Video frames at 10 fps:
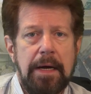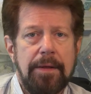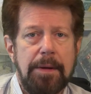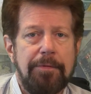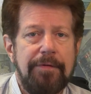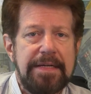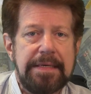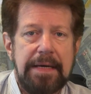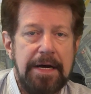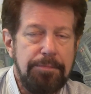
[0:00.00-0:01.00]
that provides
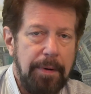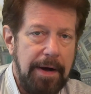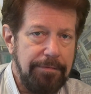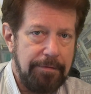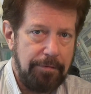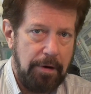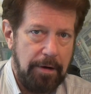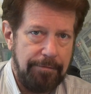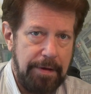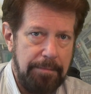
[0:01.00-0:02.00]
a nice profit for
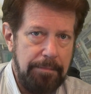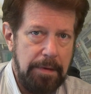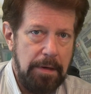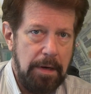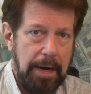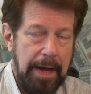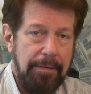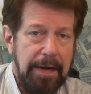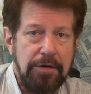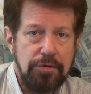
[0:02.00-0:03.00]
all of them,
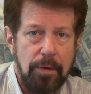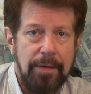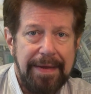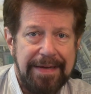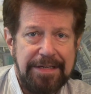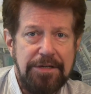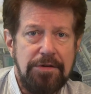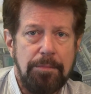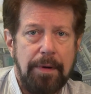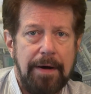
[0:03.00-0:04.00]
and they enjoy the
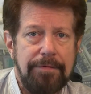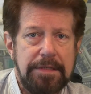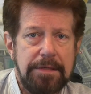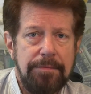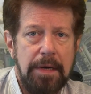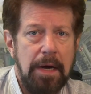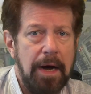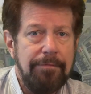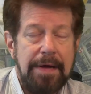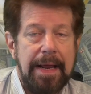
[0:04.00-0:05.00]
additional profits
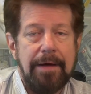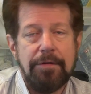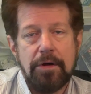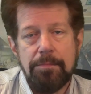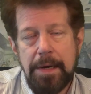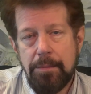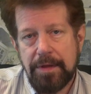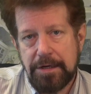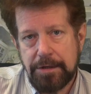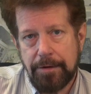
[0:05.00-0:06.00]
of not having to compete
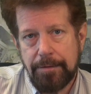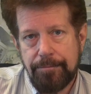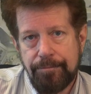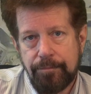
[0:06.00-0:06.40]
with each other.